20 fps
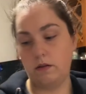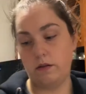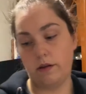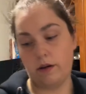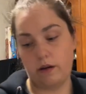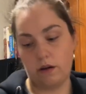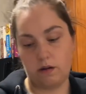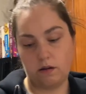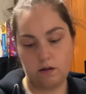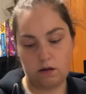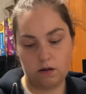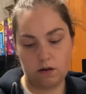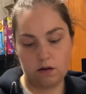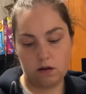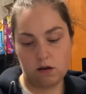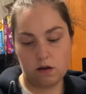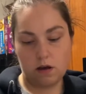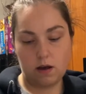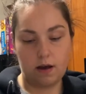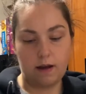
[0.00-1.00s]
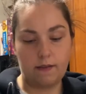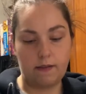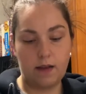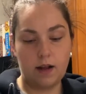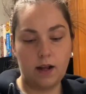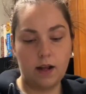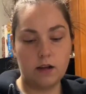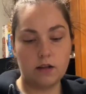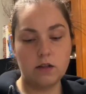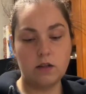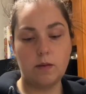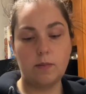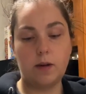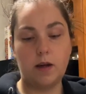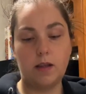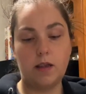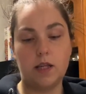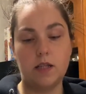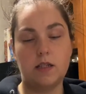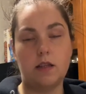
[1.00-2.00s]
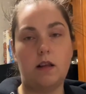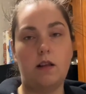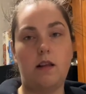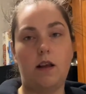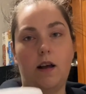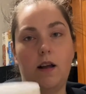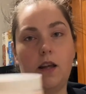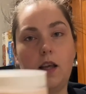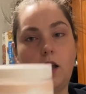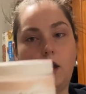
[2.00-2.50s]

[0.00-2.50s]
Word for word: Yeah. And then I also bought this Alani